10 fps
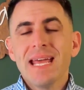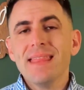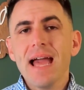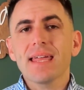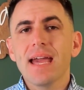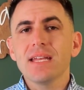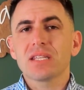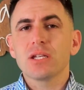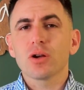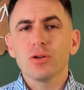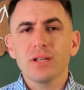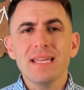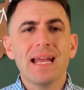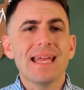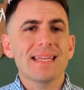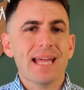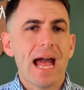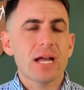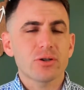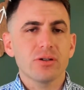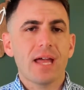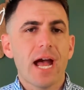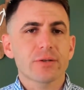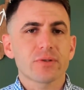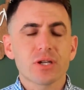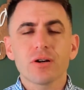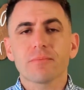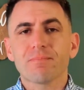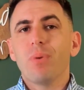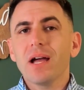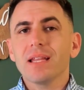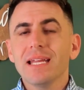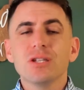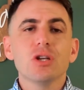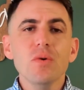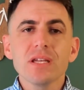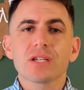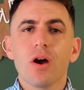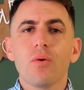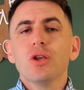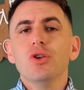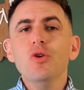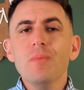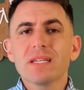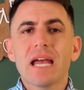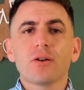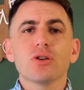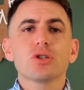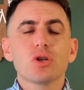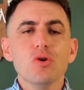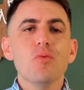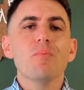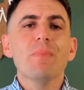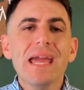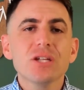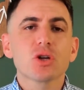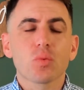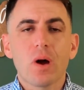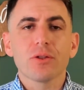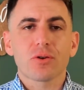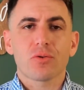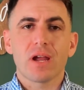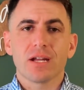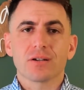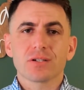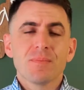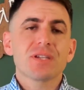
In that case, then you're looking at a cash on cash return. But in doing so, you miss out on two major wealth creators.